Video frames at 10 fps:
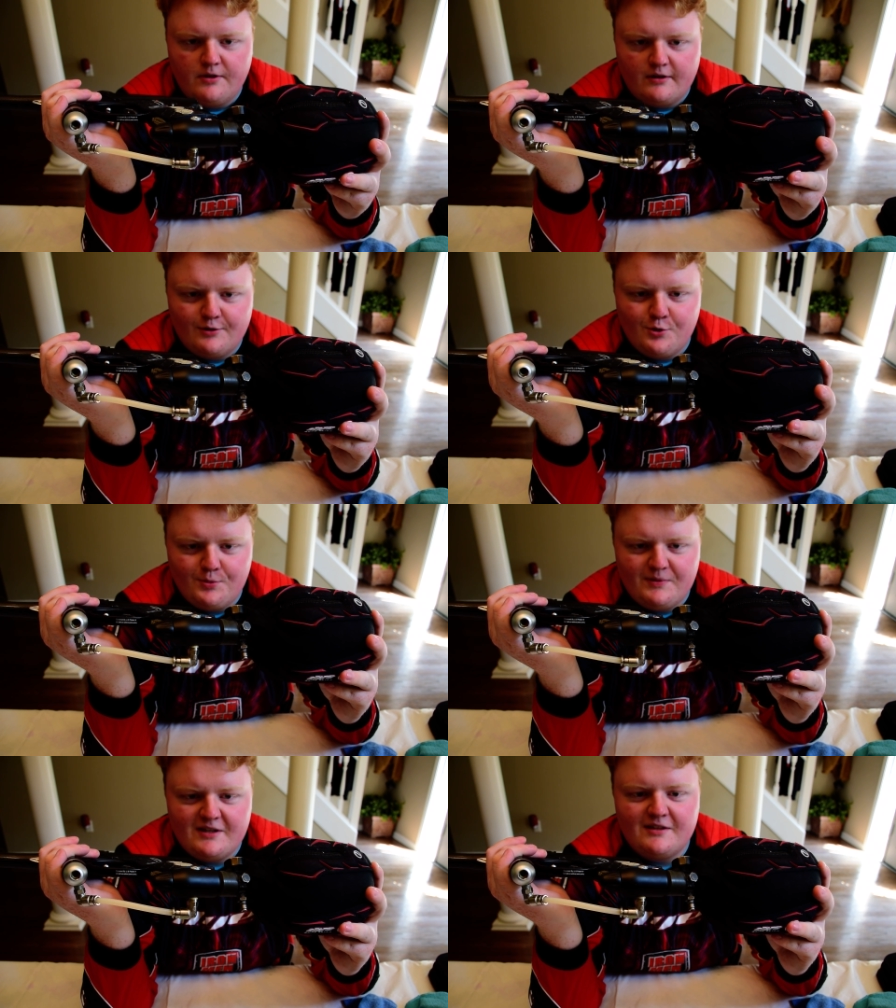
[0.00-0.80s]
That
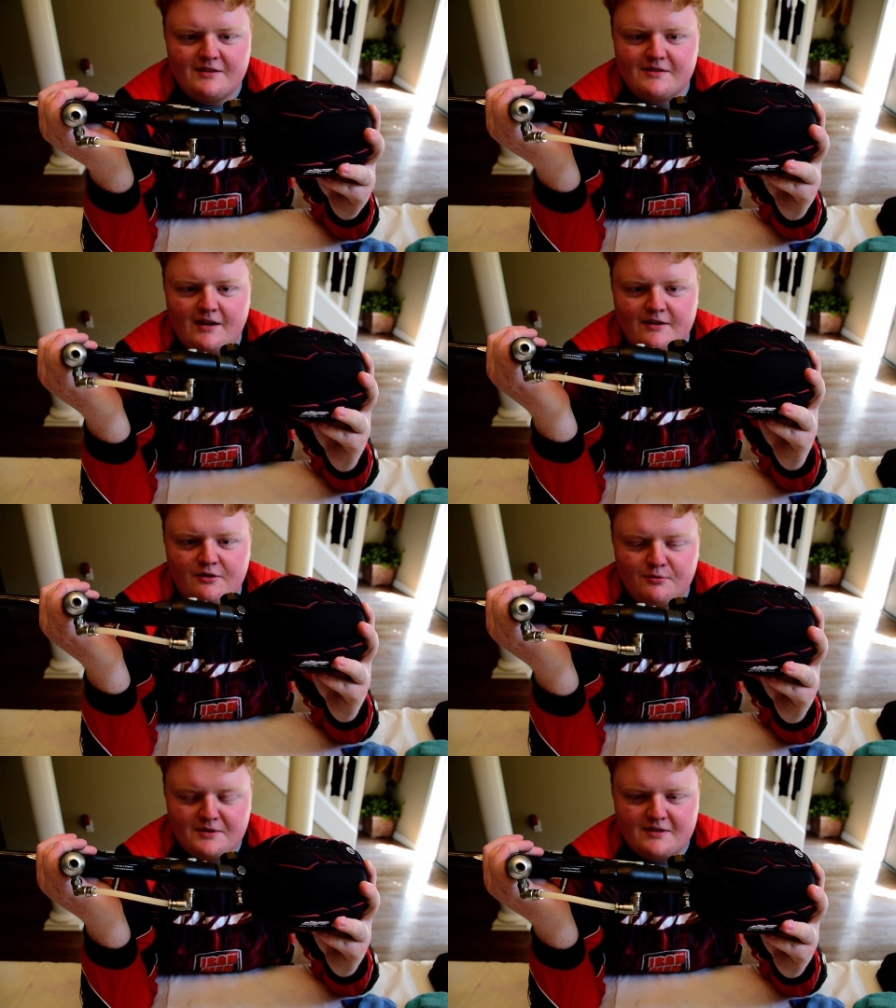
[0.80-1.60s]
annoyed me because I
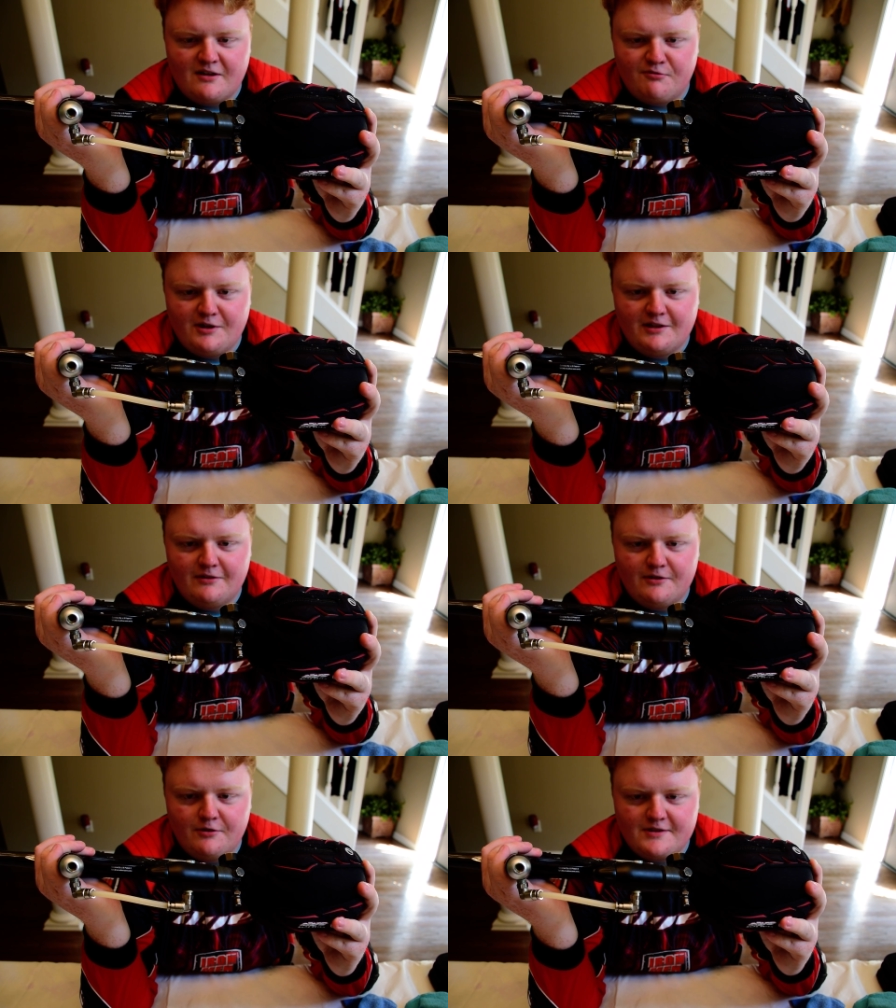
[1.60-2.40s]
know it's not a
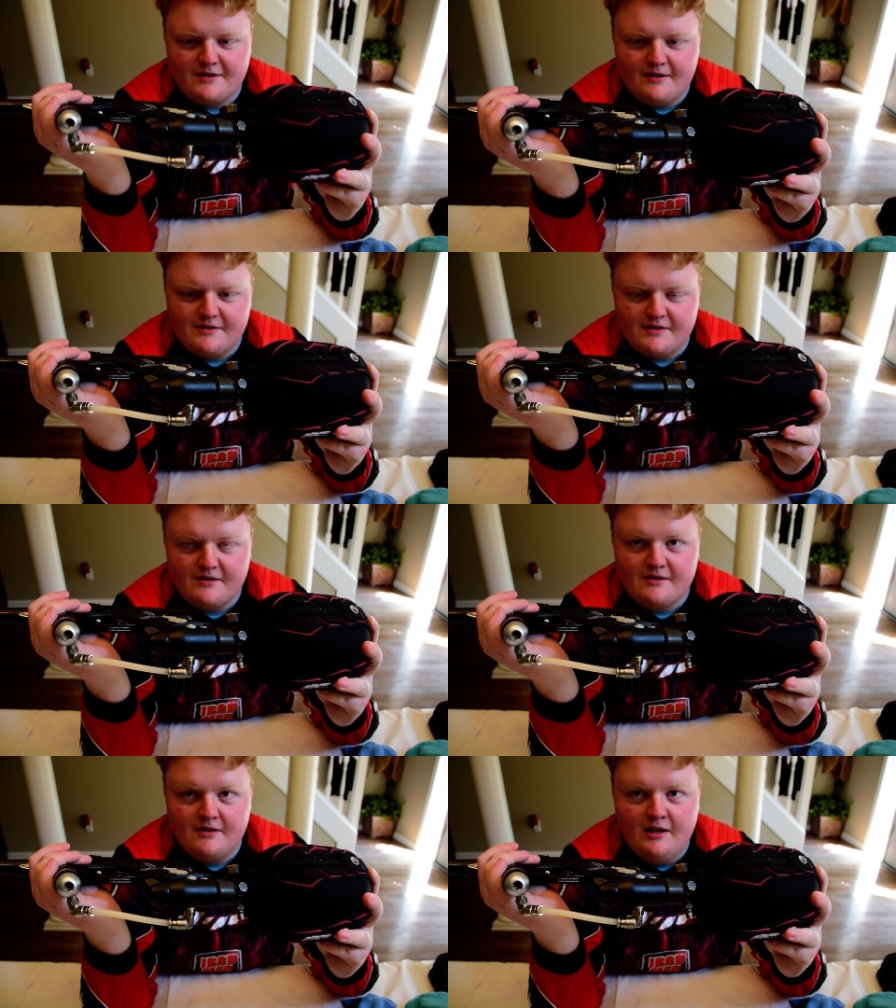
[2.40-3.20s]
regulator, it's an ASA.